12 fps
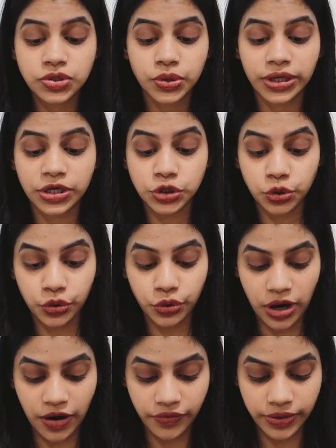so I can show
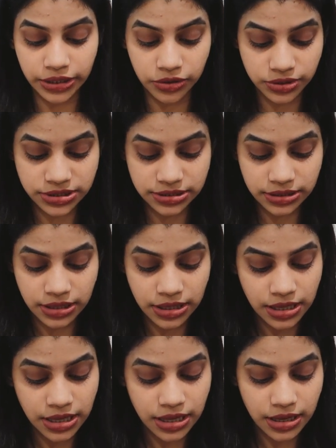you how it looks
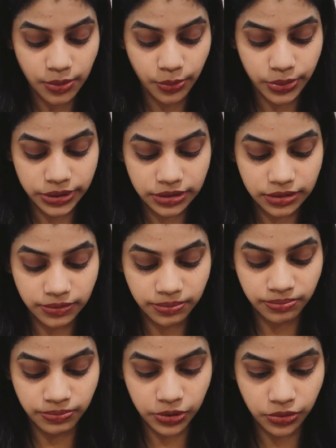with
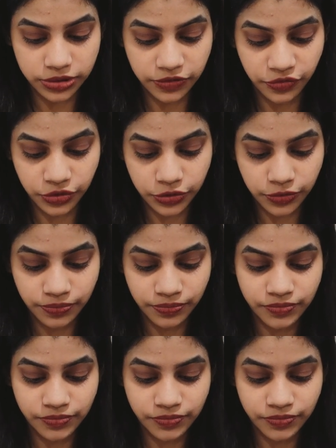blue on the photo.